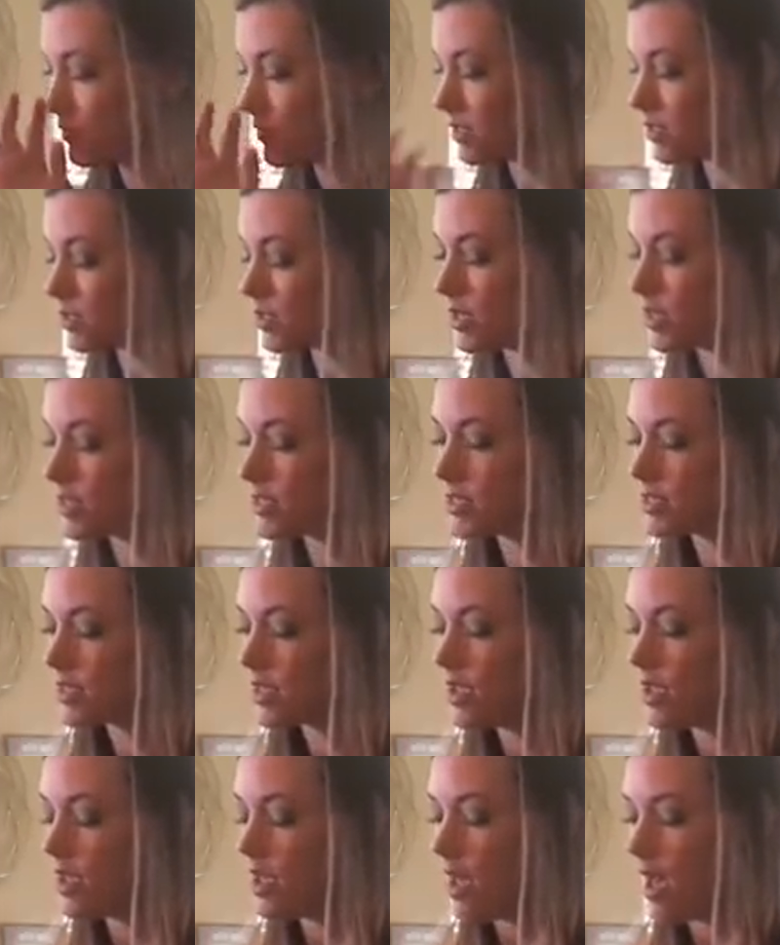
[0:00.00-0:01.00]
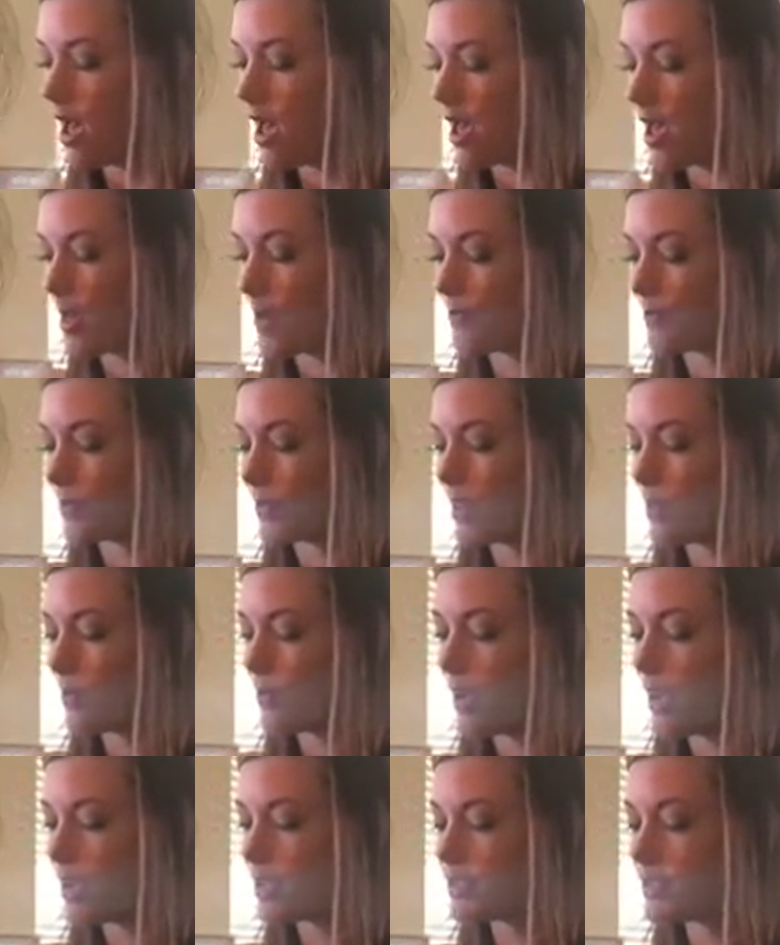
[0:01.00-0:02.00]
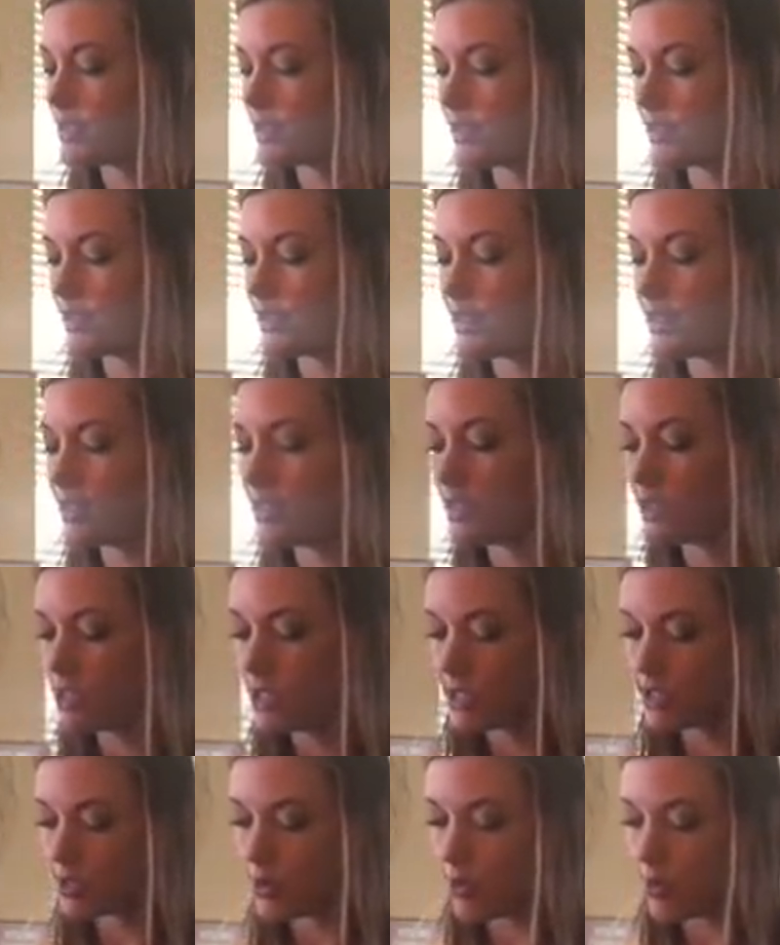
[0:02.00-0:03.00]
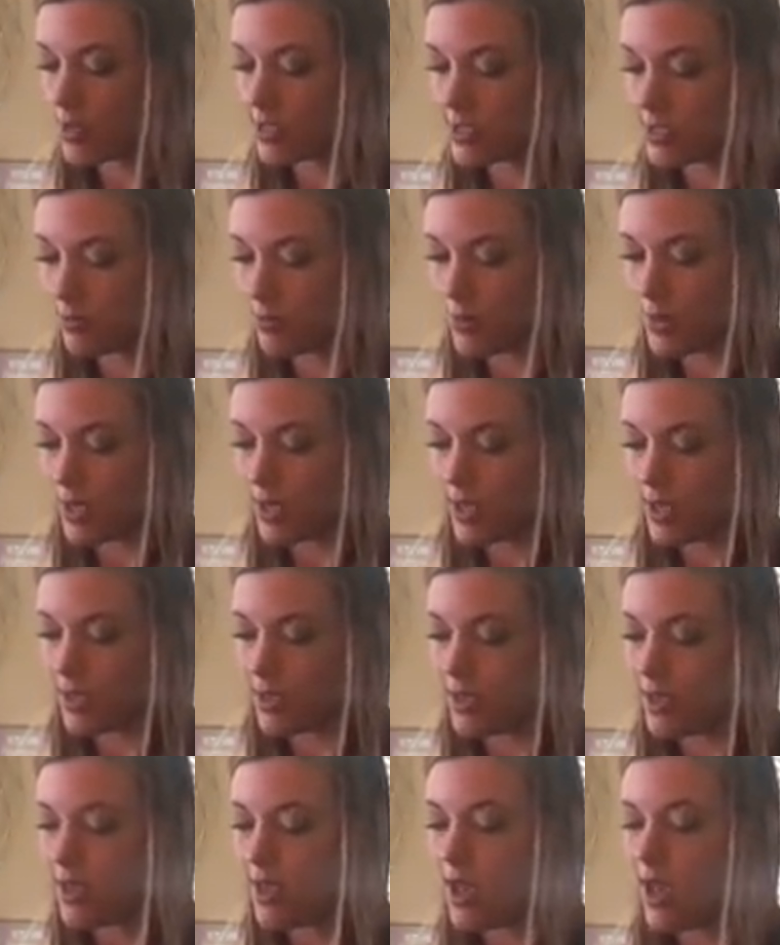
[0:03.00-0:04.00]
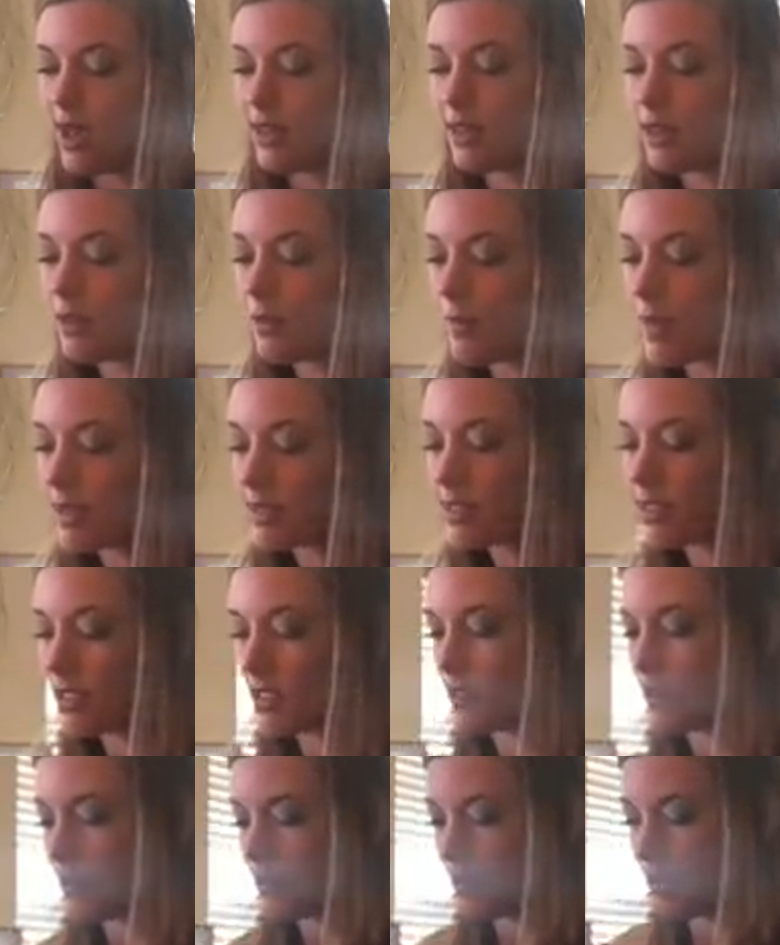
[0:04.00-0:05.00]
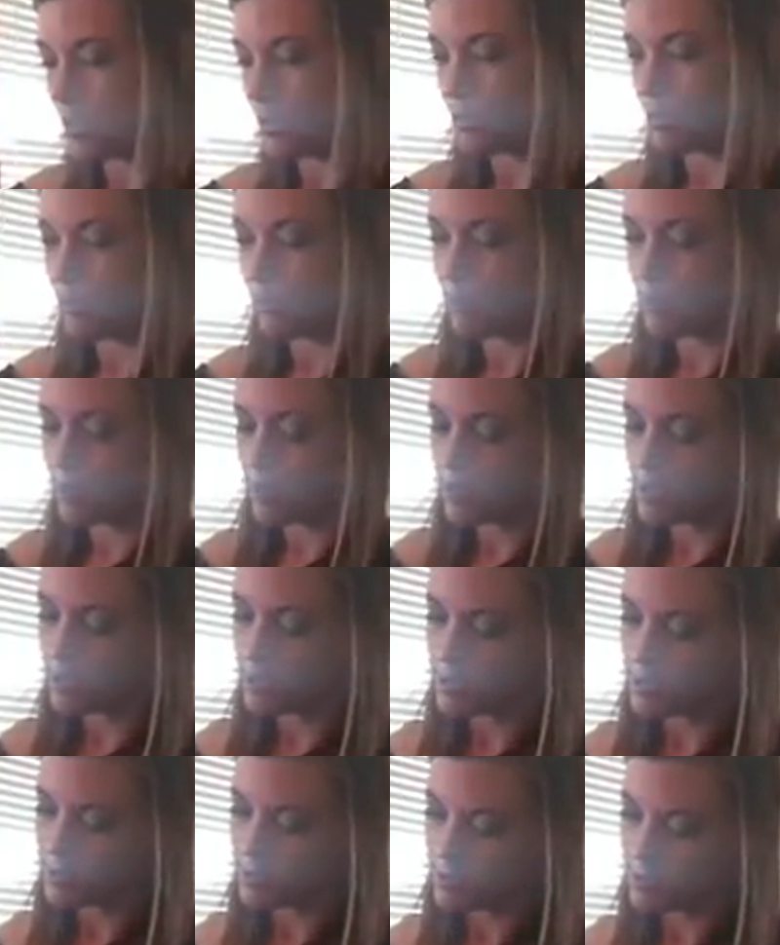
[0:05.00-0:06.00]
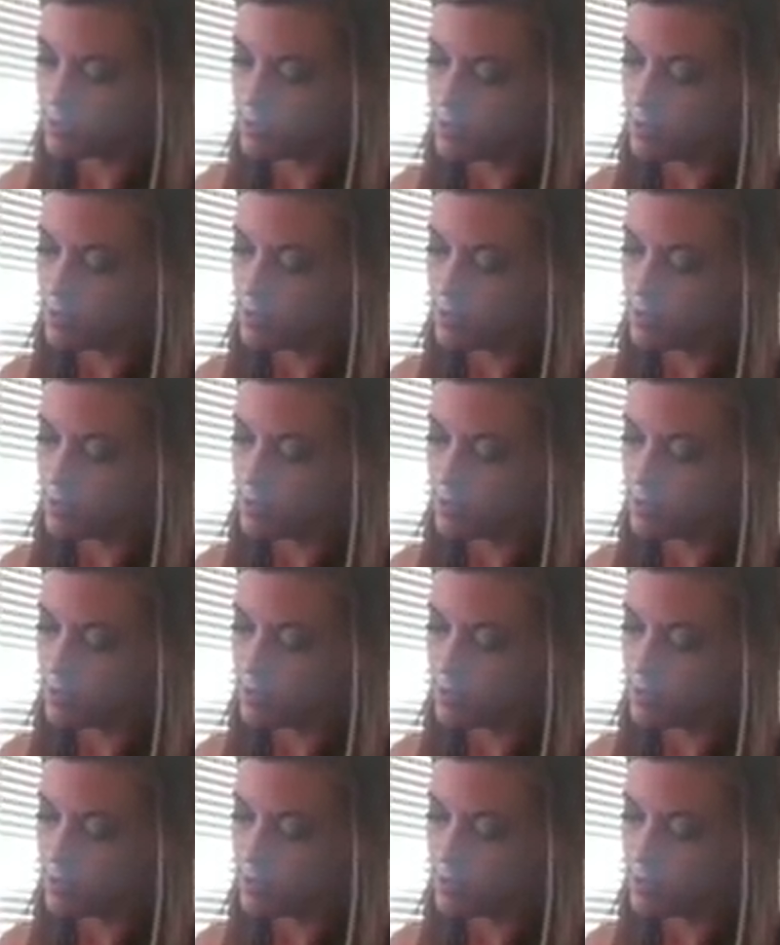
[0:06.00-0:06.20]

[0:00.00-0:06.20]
of interest, but this is just going to be a little message from the universe